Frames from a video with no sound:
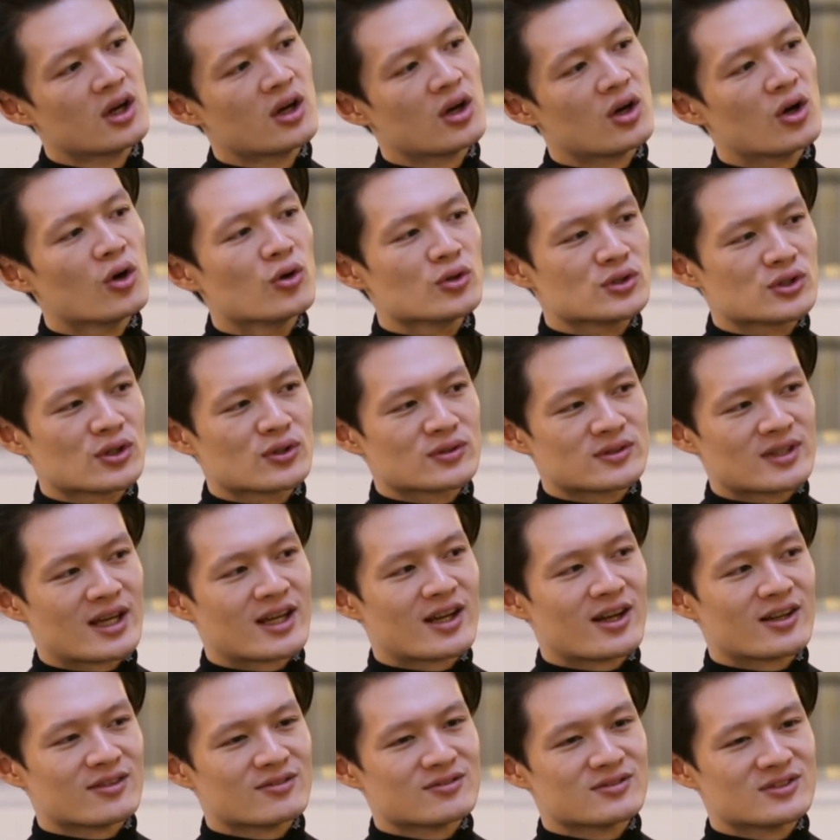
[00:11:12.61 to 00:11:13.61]
Also,
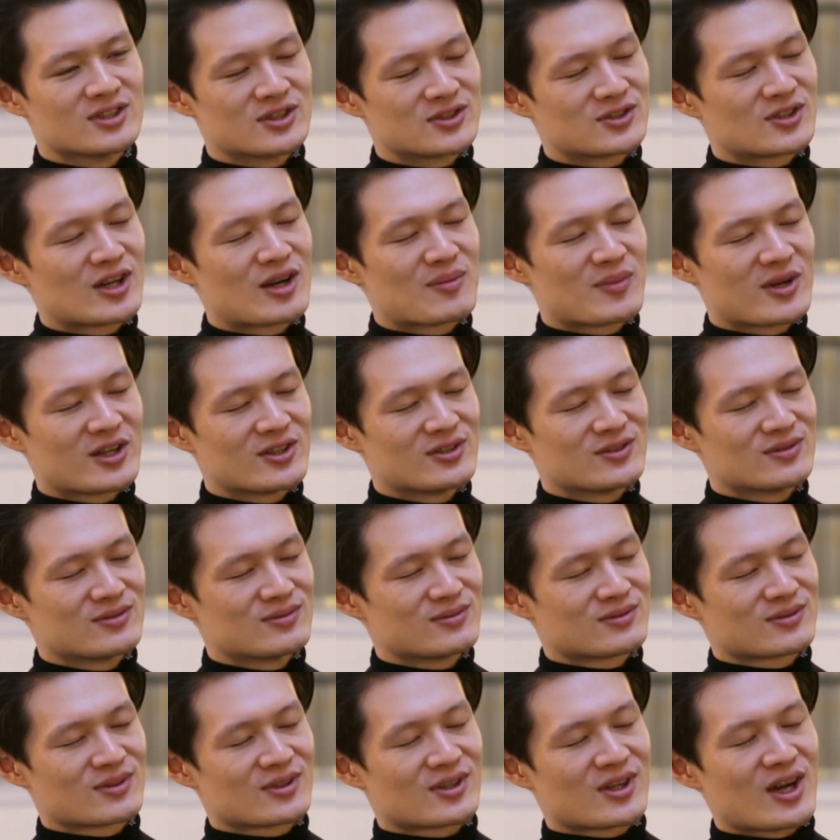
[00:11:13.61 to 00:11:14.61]
this time I
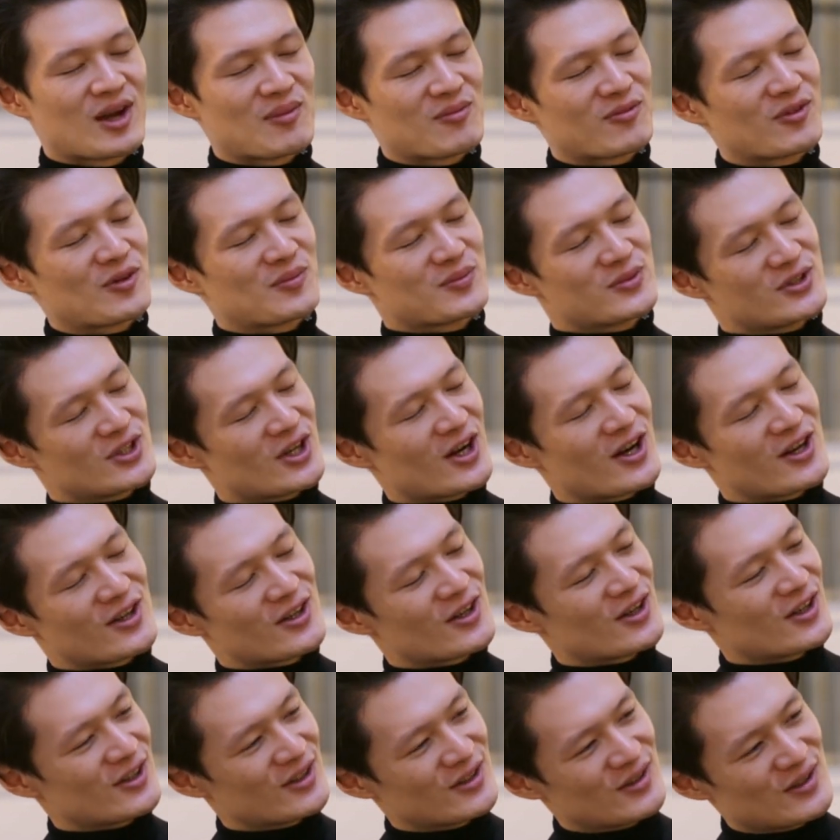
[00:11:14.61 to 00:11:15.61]
came from
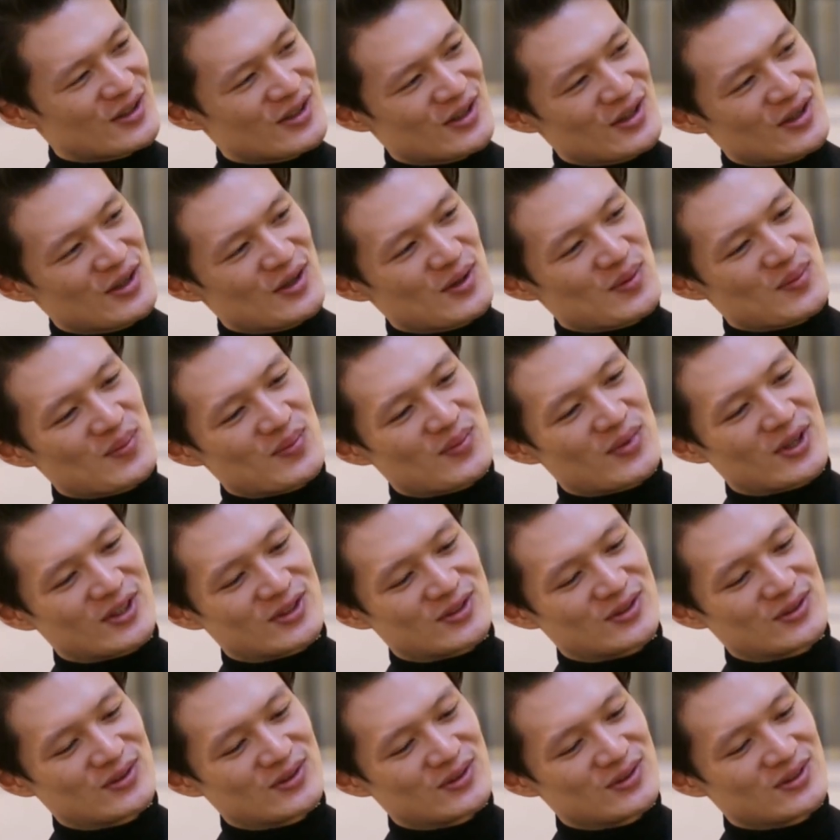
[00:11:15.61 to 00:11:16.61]
China,
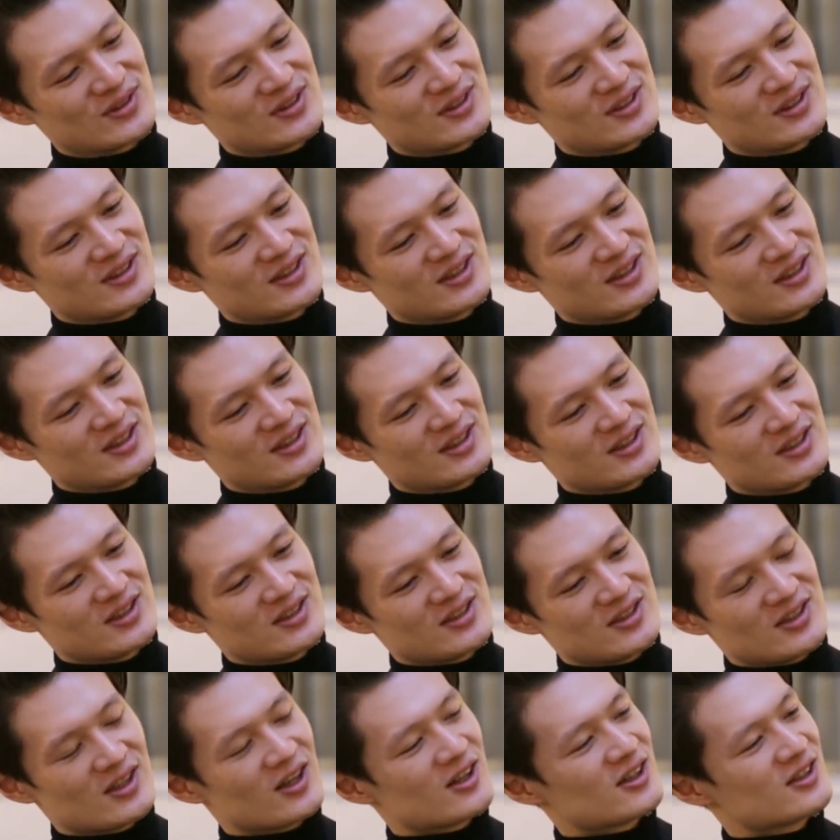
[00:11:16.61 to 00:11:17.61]
but
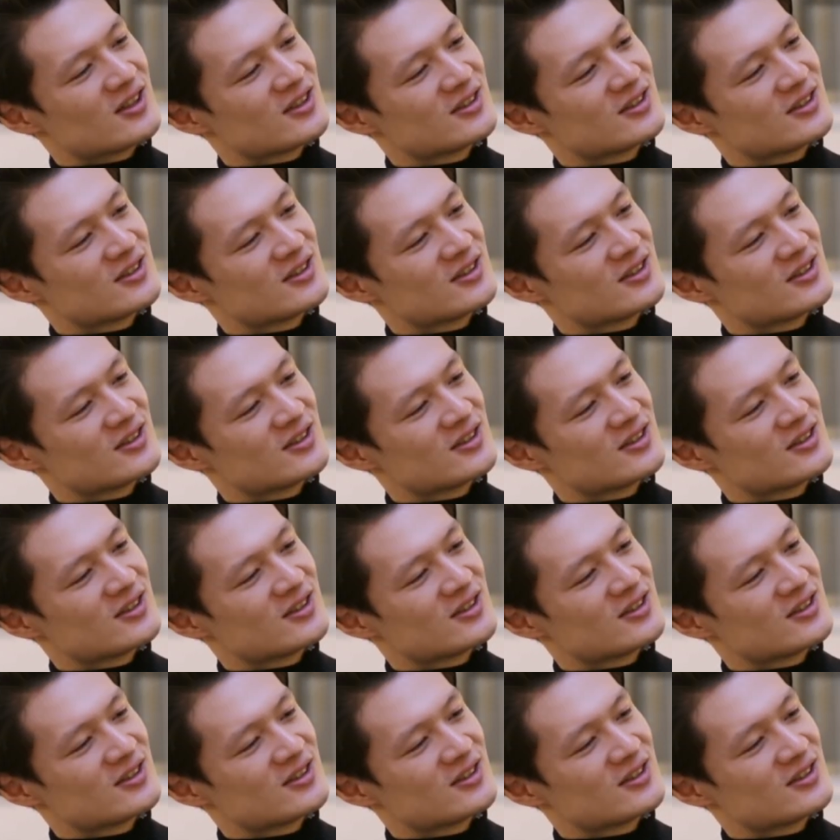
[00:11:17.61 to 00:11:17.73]
yeah.